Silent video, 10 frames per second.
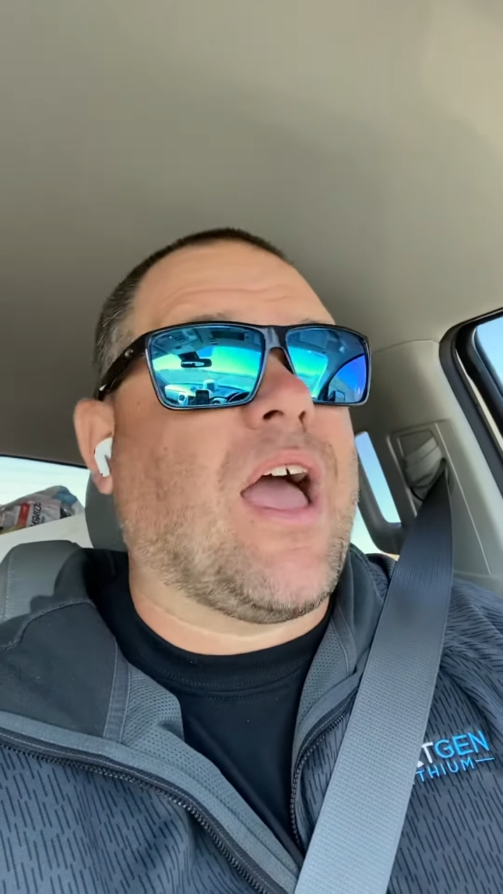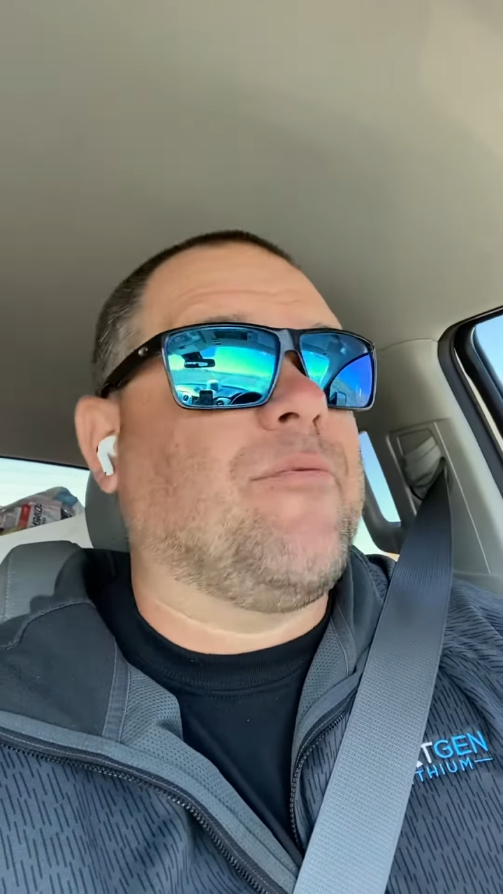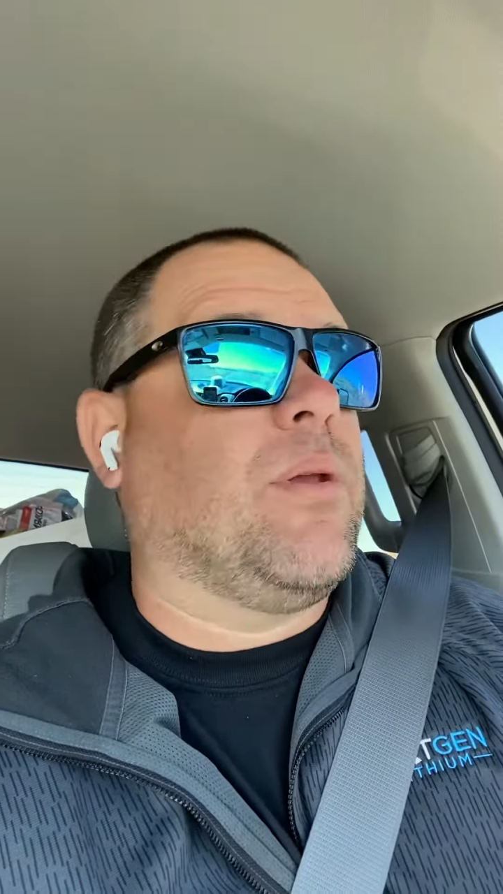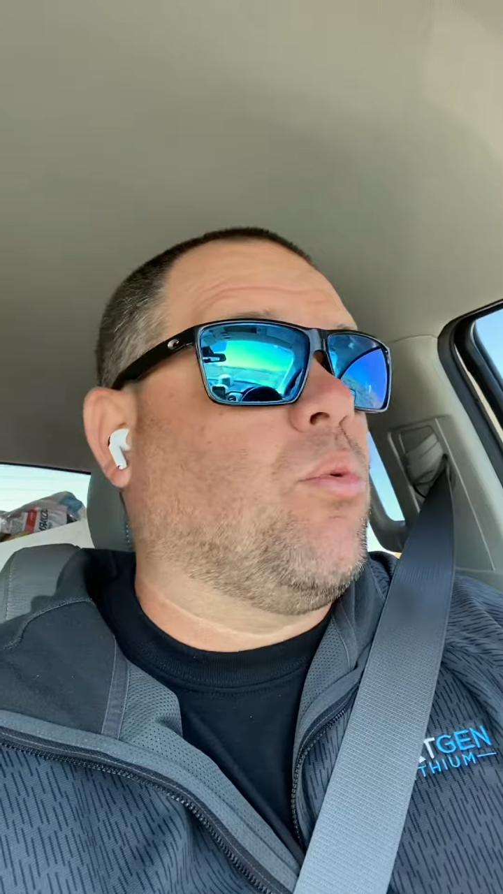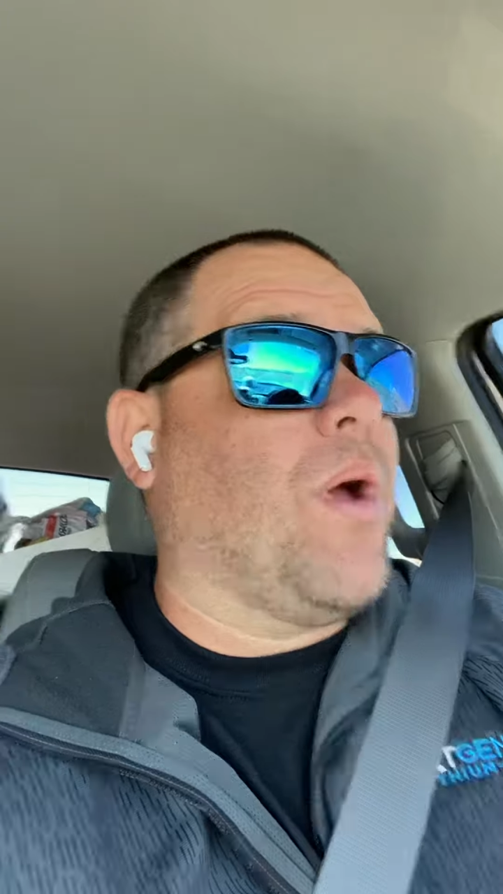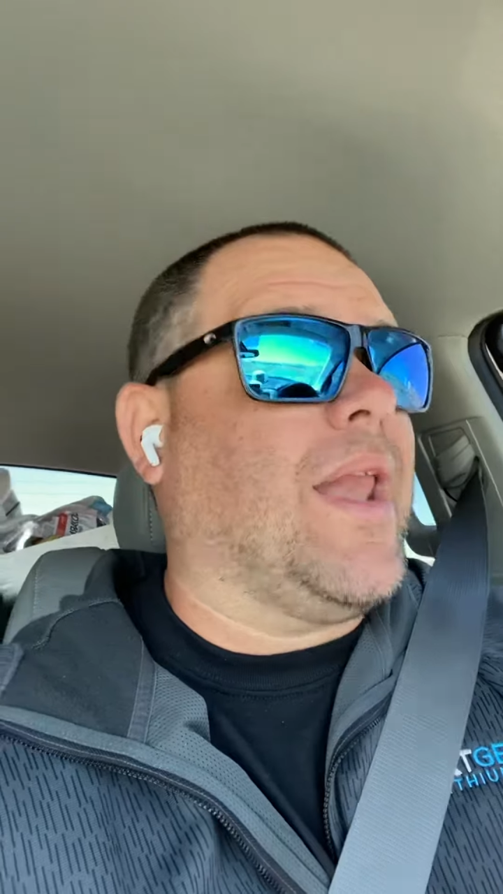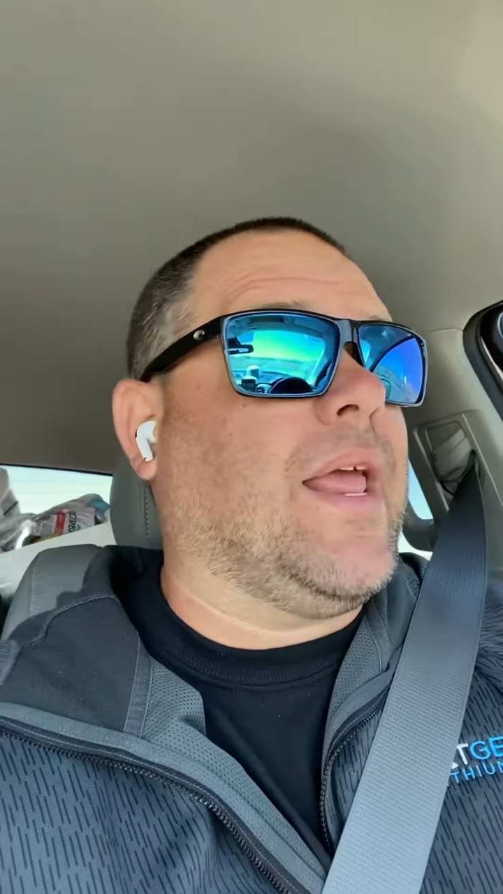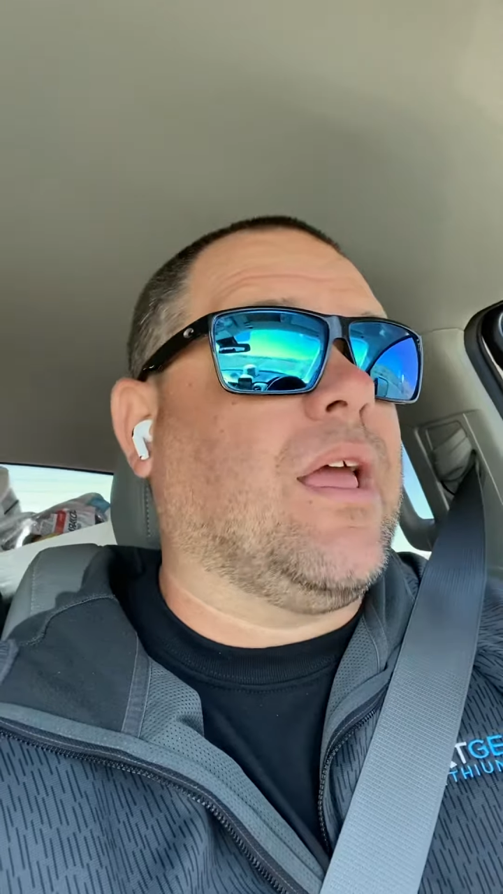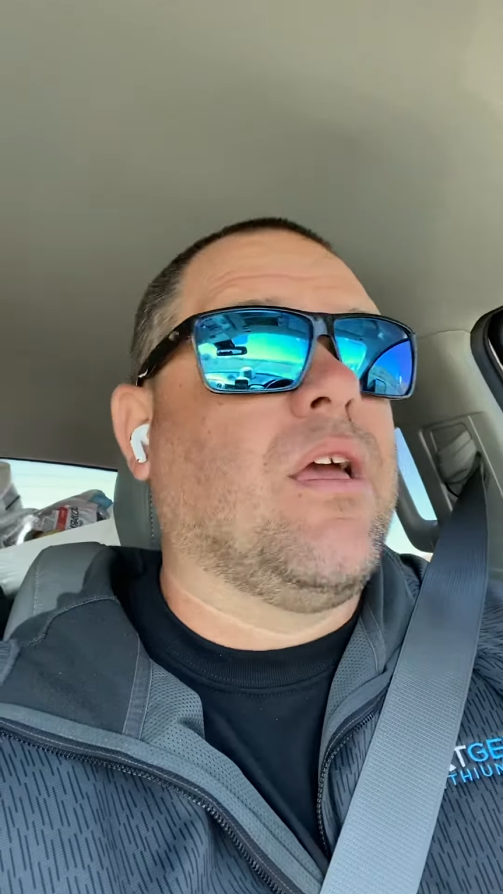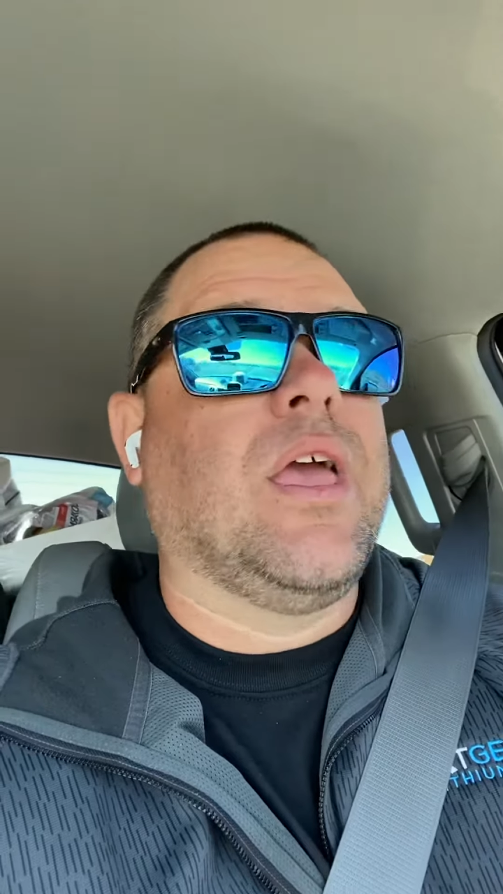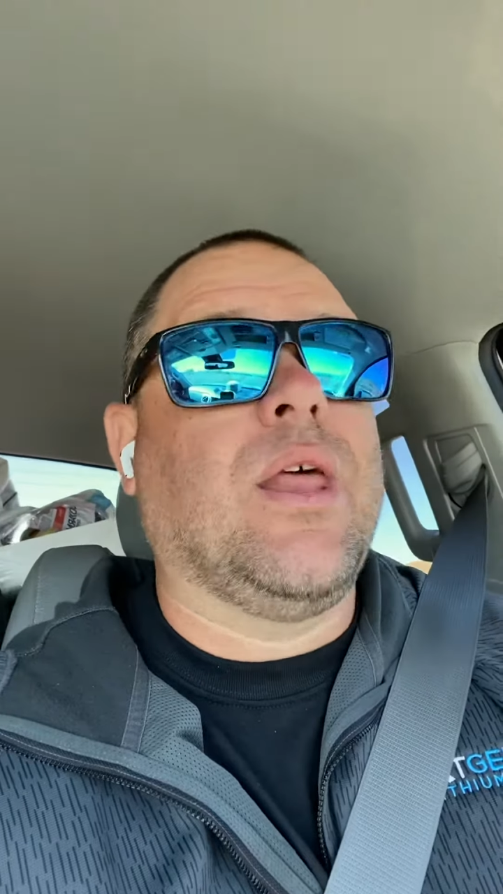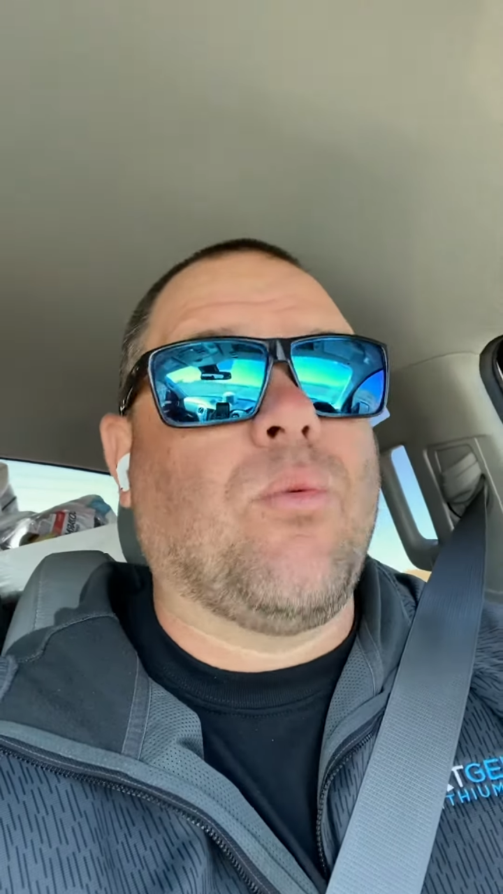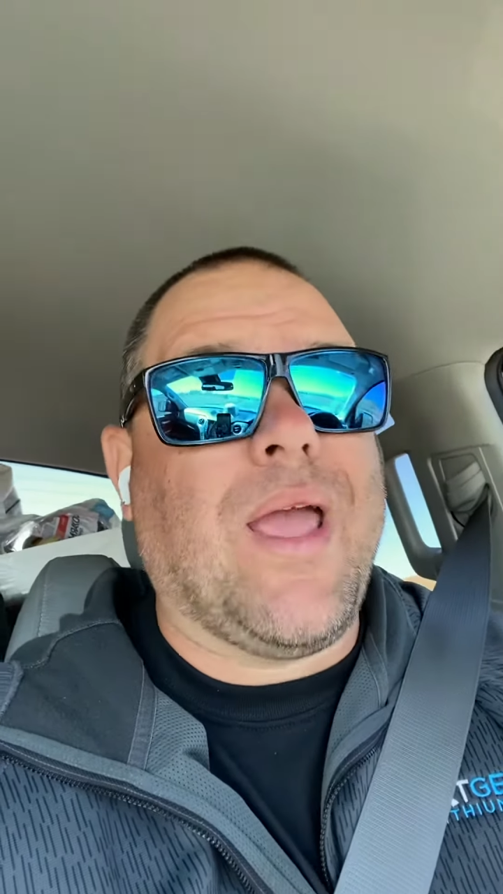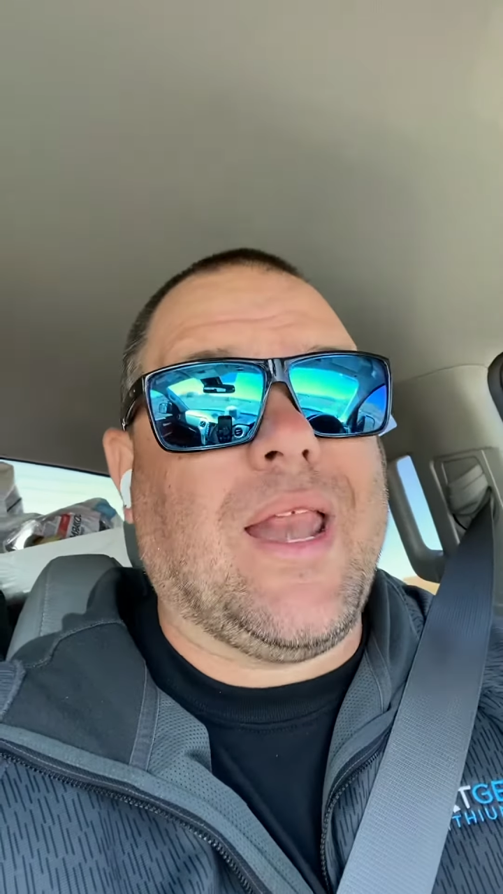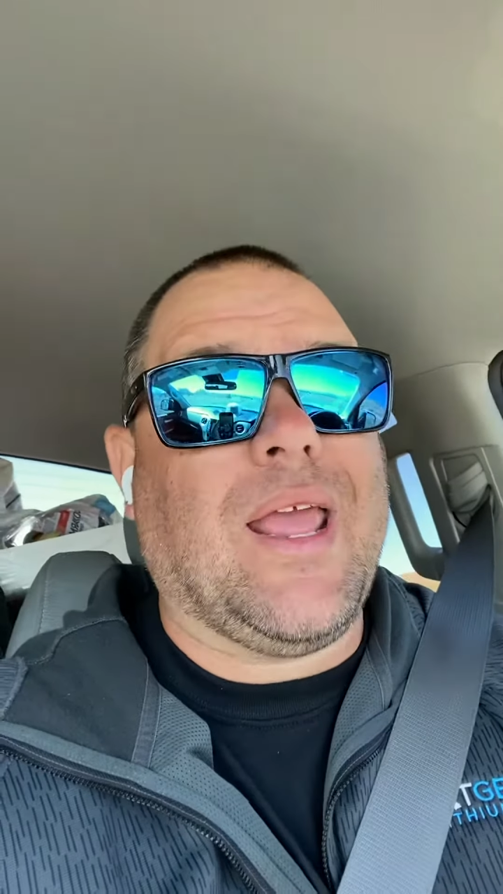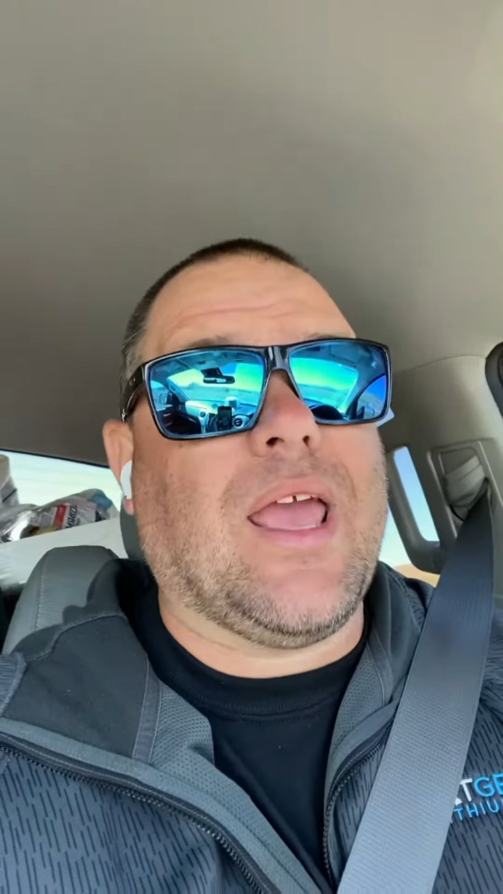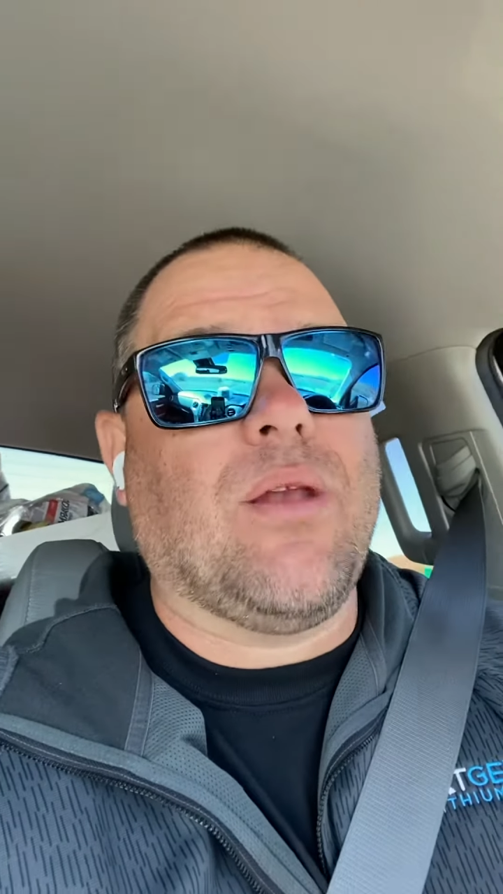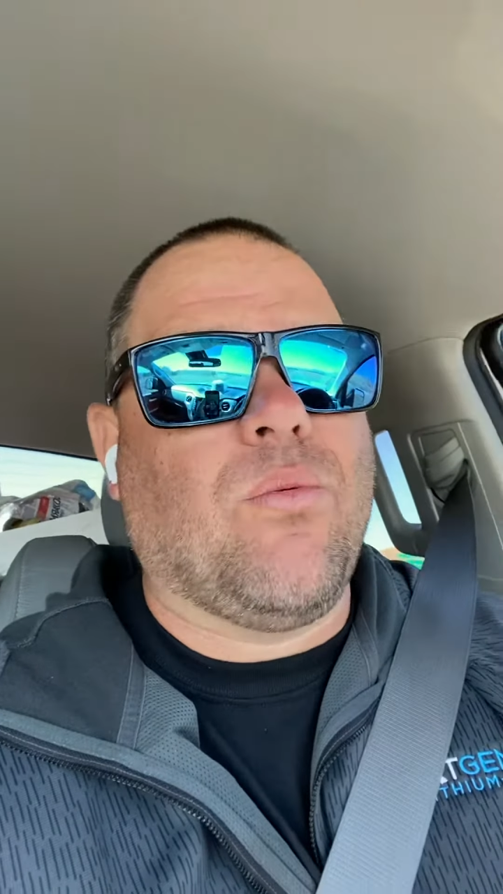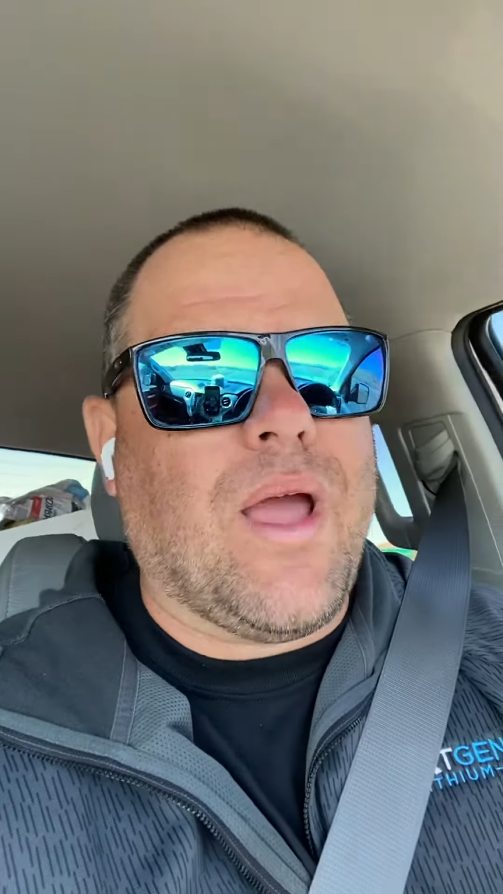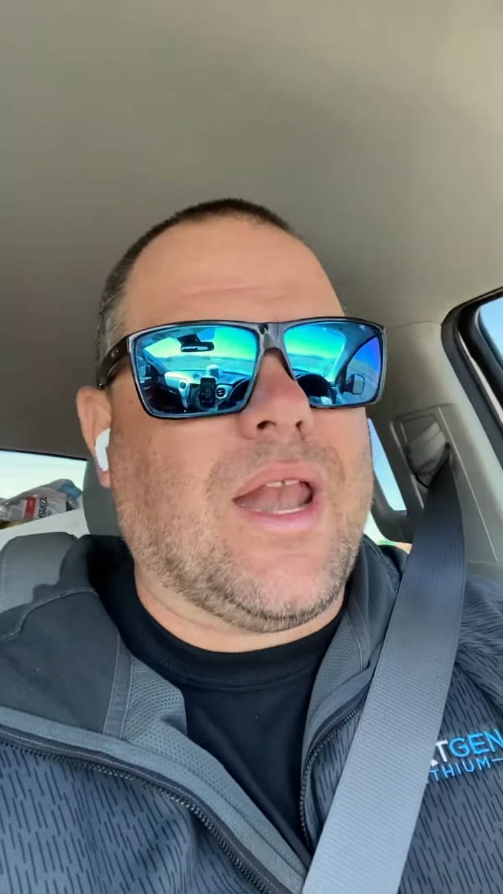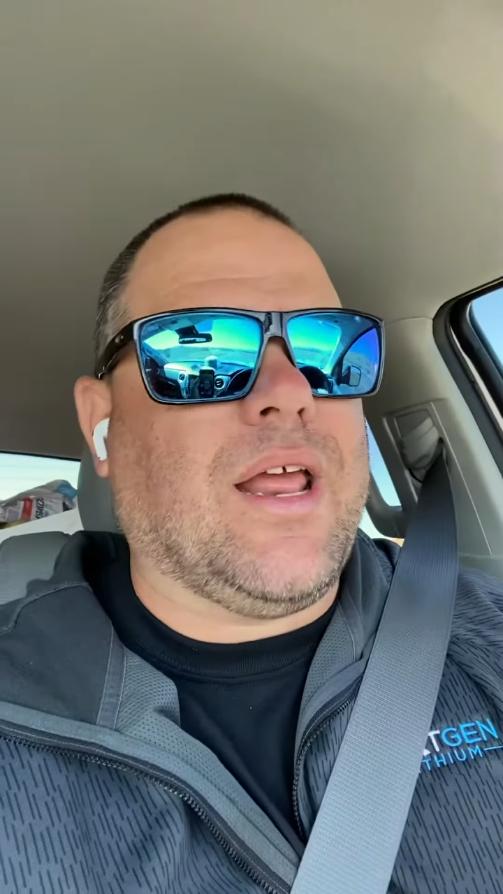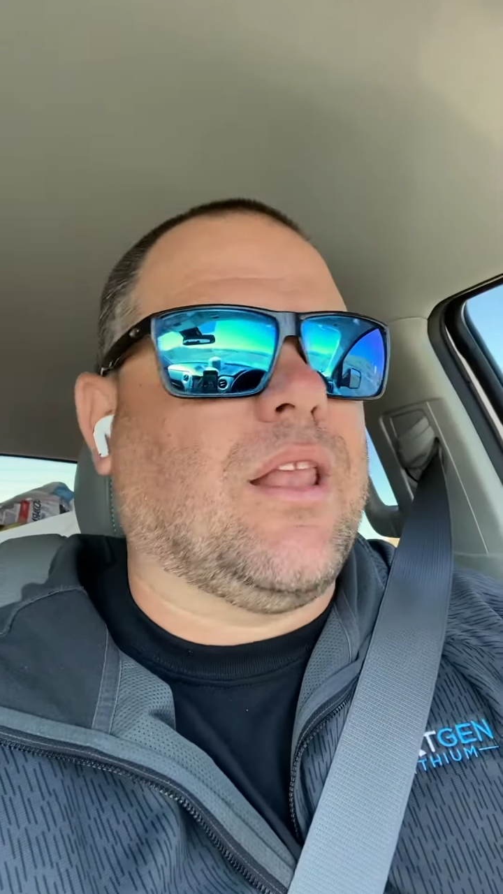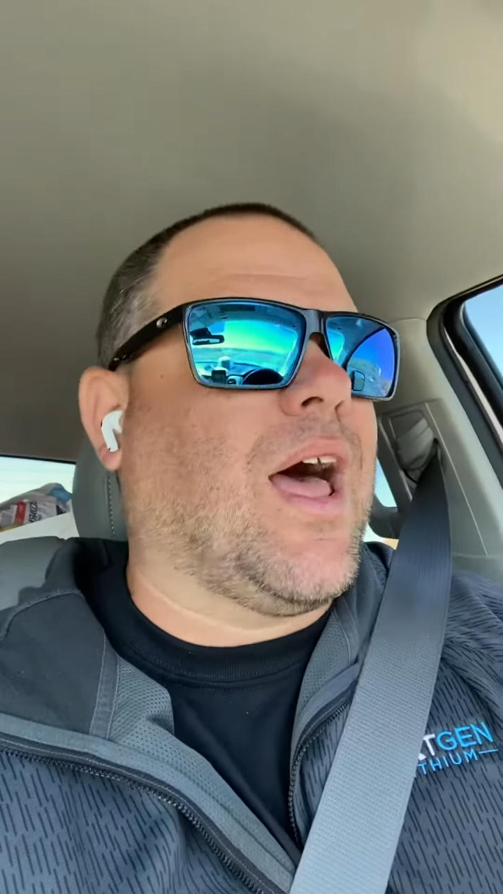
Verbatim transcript: I've been waiting and waiting and waiting.